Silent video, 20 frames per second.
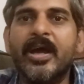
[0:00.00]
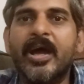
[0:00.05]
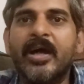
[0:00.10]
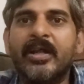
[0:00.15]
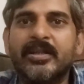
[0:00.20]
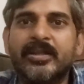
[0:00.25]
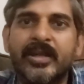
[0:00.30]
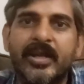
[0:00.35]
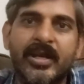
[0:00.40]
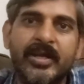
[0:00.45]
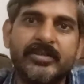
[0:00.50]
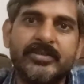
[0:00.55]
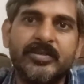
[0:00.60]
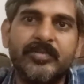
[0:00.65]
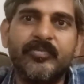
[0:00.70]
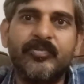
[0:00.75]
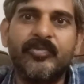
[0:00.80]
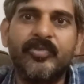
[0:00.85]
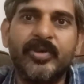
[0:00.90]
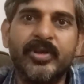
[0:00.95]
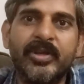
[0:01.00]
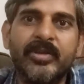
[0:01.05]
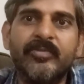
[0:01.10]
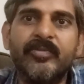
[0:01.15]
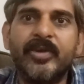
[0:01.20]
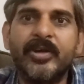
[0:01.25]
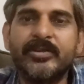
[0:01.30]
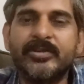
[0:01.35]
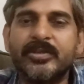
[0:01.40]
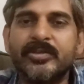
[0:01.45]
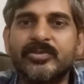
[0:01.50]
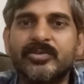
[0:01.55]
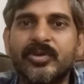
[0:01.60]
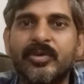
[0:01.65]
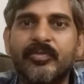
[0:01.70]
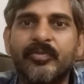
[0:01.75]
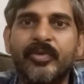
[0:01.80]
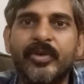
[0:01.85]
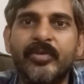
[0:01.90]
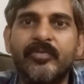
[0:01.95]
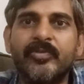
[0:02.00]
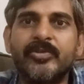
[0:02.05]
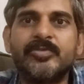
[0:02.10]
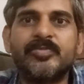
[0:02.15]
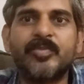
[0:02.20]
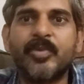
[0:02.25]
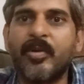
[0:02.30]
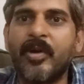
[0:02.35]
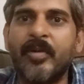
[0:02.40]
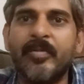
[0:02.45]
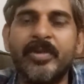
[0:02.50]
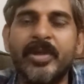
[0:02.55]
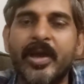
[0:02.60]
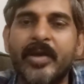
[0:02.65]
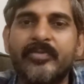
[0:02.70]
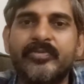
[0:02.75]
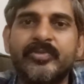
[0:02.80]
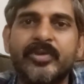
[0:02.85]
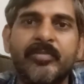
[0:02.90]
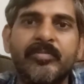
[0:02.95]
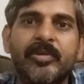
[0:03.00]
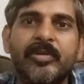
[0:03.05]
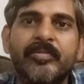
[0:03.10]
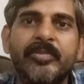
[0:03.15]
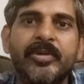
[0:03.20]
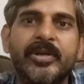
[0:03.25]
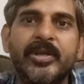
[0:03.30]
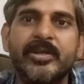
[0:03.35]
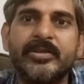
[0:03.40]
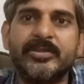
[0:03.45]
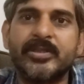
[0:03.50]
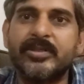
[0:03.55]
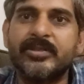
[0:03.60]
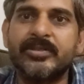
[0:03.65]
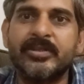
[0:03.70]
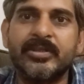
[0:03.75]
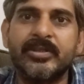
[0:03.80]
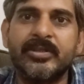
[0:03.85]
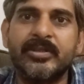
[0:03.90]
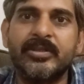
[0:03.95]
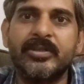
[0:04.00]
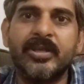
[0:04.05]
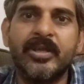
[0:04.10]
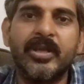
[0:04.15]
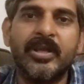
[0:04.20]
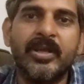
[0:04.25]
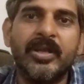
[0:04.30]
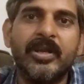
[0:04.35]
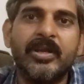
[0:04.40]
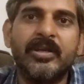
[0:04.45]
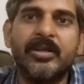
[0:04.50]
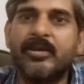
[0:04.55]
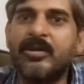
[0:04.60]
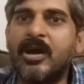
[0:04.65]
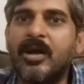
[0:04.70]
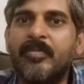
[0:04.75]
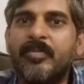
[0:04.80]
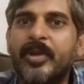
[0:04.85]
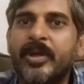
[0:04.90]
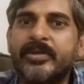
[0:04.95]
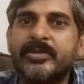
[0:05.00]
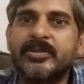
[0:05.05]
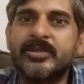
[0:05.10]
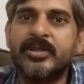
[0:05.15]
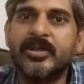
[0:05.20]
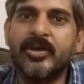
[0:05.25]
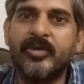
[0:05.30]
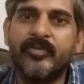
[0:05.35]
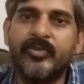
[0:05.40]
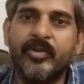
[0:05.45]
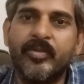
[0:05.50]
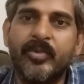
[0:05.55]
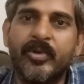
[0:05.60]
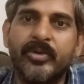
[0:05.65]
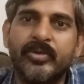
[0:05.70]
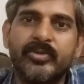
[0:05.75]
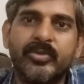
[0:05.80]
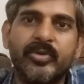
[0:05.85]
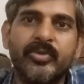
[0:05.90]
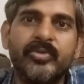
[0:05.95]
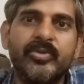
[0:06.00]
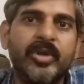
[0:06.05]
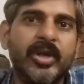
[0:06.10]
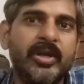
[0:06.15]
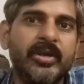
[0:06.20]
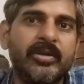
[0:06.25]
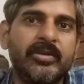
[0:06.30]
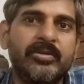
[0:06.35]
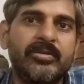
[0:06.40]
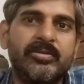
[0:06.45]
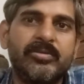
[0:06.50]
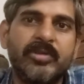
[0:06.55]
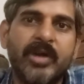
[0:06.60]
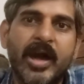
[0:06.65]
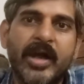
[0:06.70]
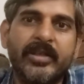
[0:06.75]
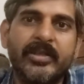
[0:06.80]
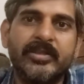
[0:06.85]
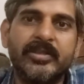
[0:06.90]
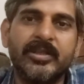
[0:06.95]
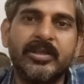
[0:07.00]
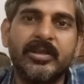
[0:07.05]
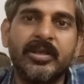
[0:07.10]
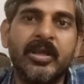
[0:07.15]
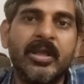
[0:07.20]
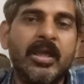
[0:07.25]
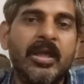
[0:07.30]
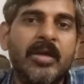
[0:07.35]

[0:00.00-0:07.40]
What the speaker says: and there are some free versions of it which probably have some limitations in the complexity of the board, so you can try this thing.